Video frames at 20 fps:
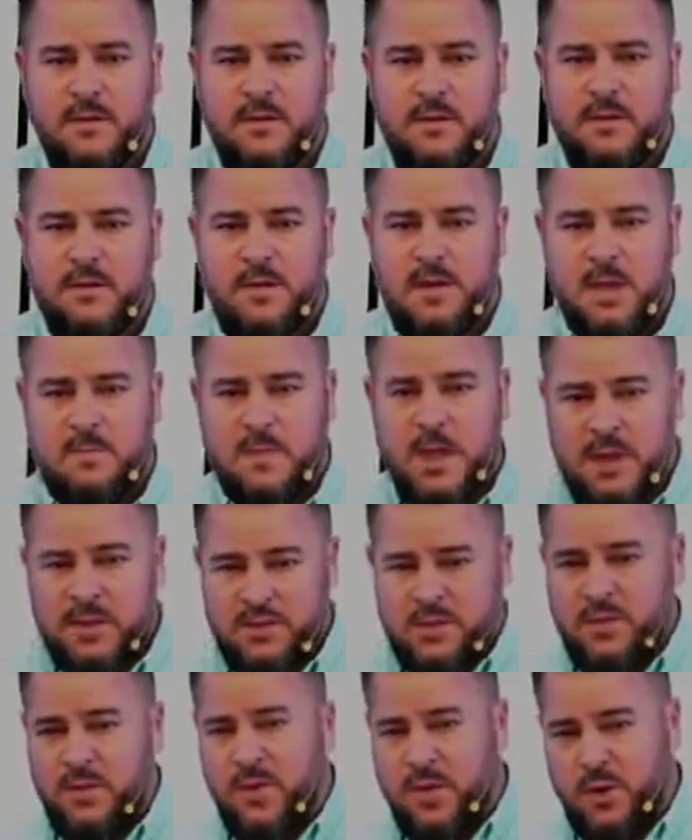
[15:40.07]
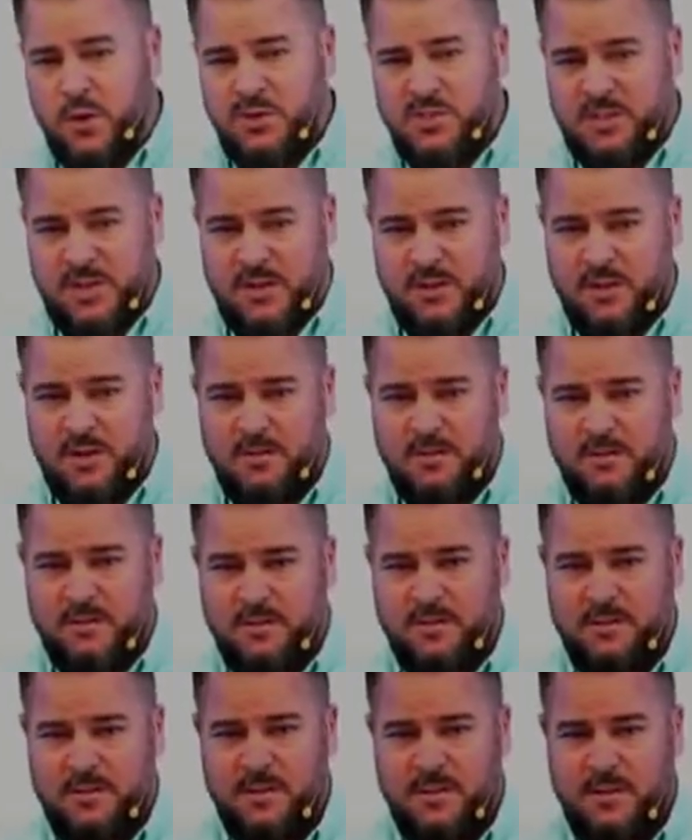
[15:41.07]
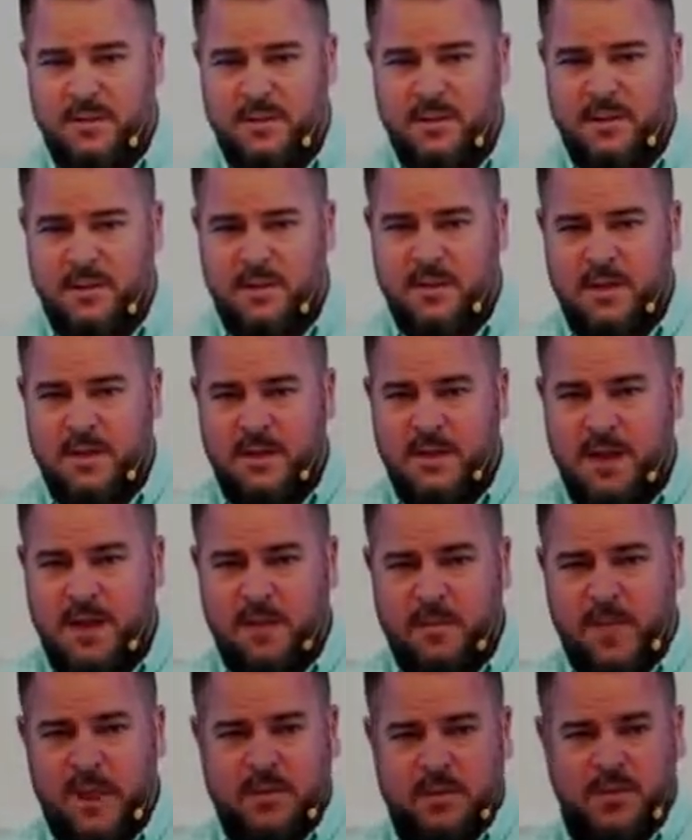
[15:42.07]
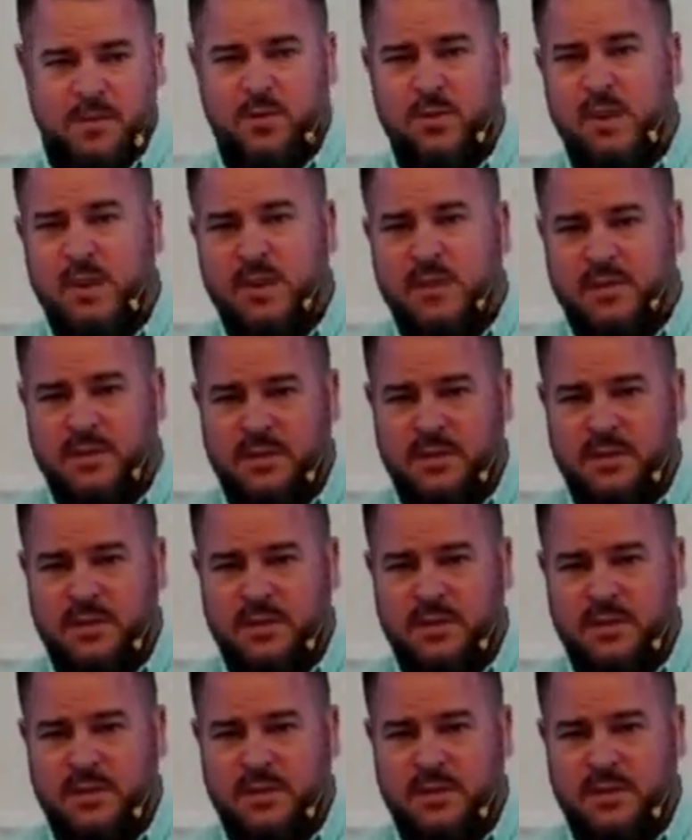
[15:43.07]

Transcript: It makes you thirstier and it makes you crazy.